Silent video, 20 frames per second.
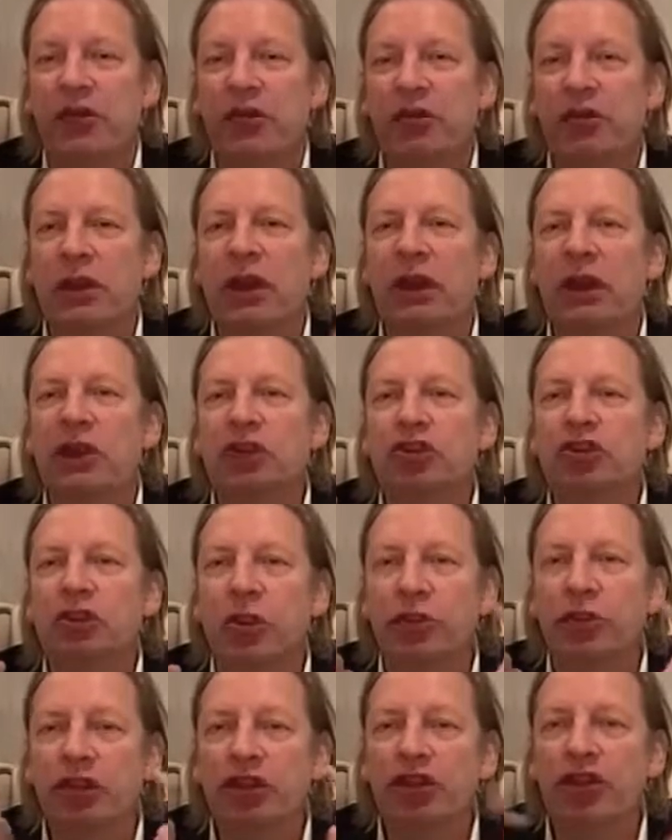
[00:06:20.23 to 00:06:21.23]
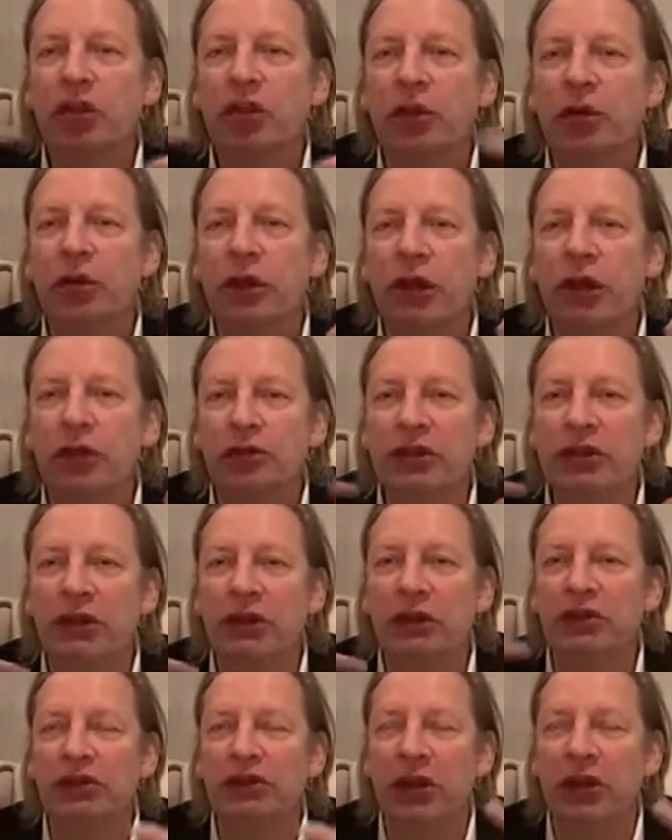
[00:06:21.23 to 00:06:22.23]
You can control the story you
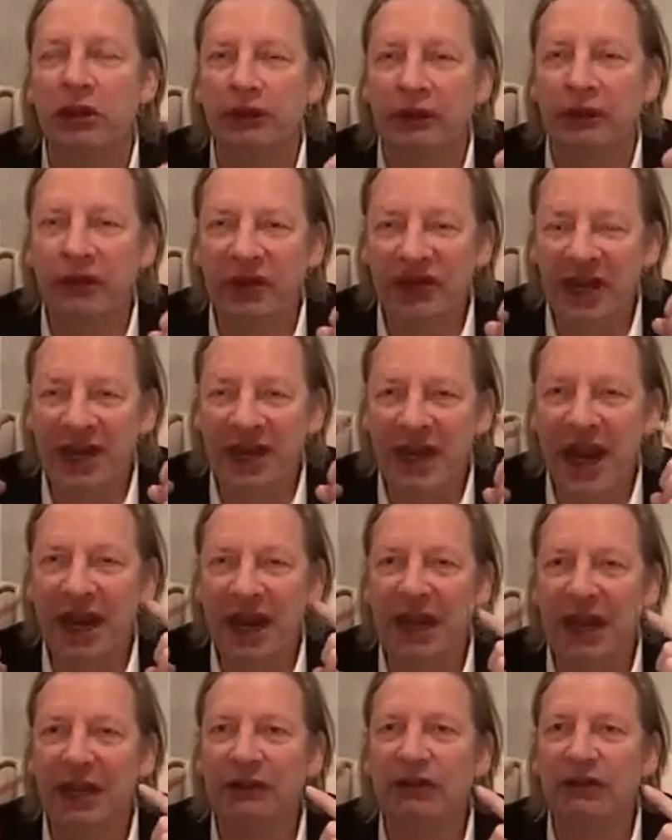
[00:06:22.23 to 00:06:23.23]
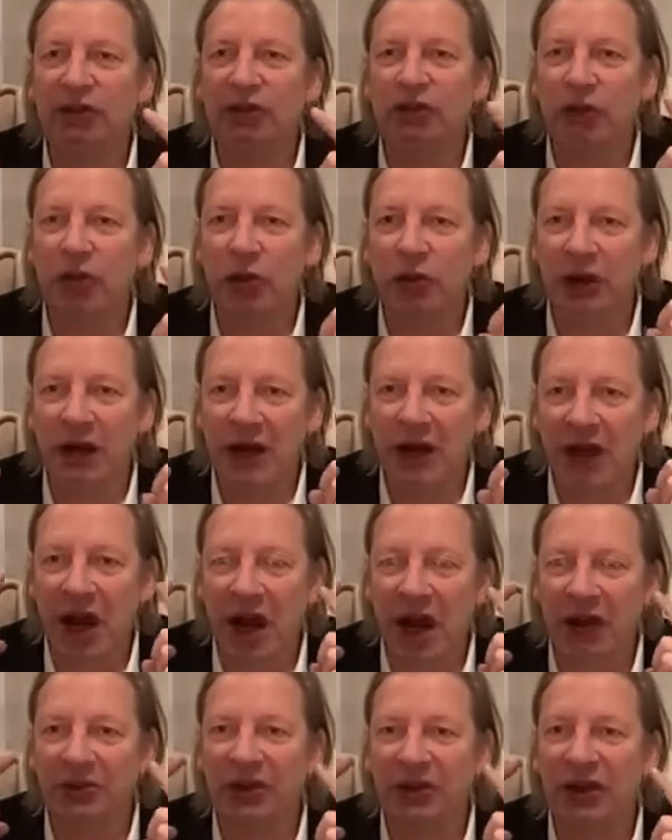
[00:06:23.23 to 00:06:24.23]
tell yourself. If it's a negative story
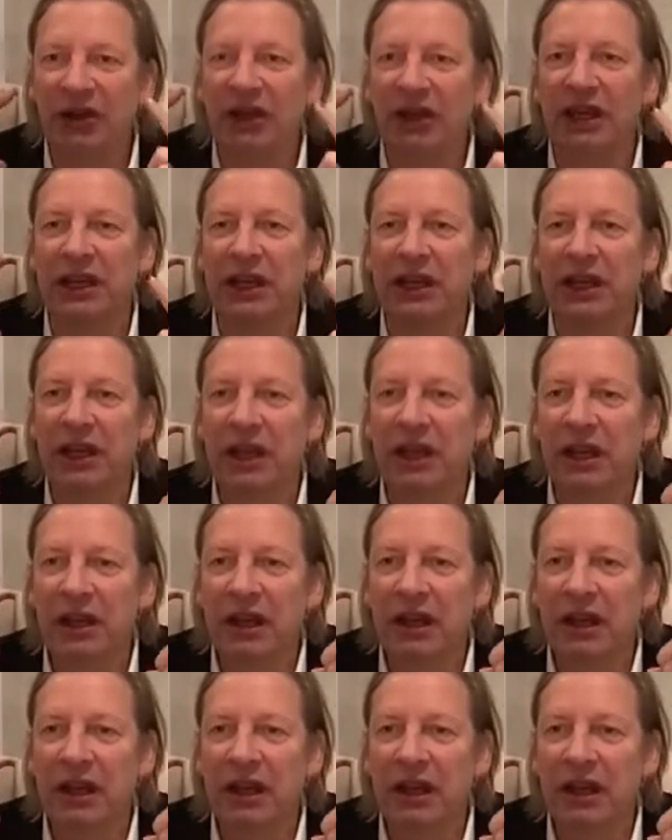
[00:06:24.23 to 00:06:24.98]
constantly,